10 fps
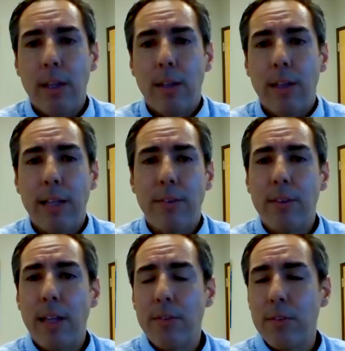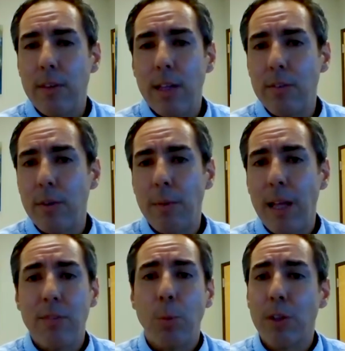
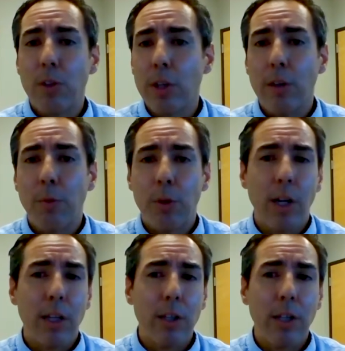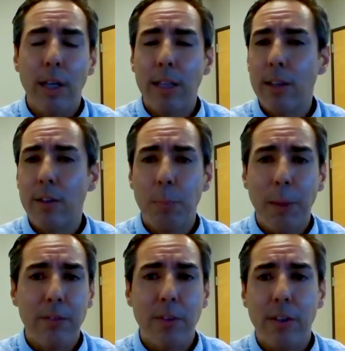That's what they're looking for. They're not looking at the
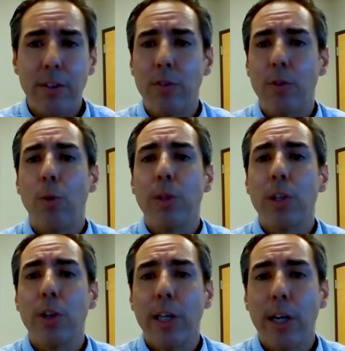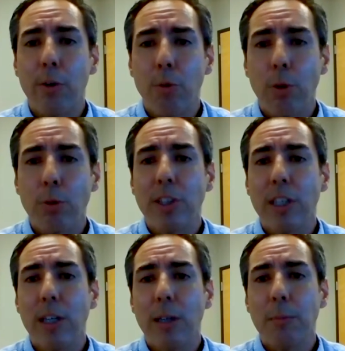expenses. They're only looking at gross
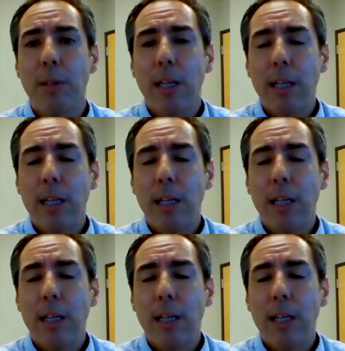income